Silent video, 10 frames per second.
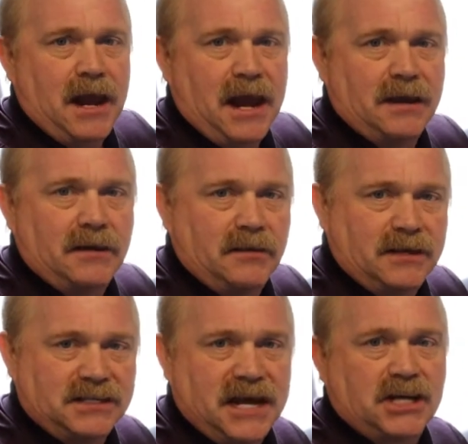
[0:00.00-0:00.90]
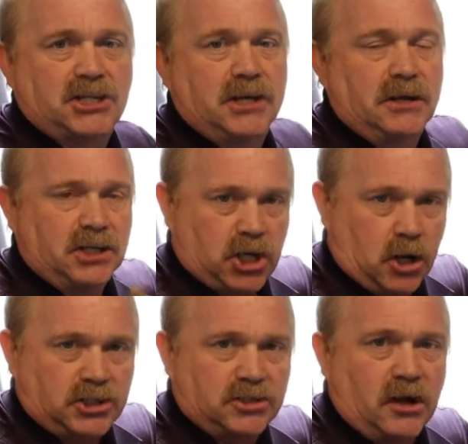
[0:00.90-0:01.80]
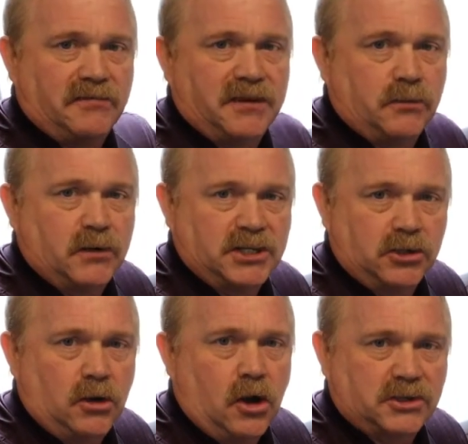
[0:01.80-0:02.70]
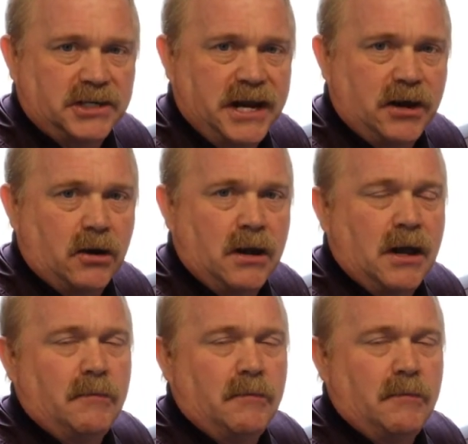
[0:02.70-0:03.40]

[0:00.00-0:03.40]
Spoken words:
and this actually charges off the original alternator,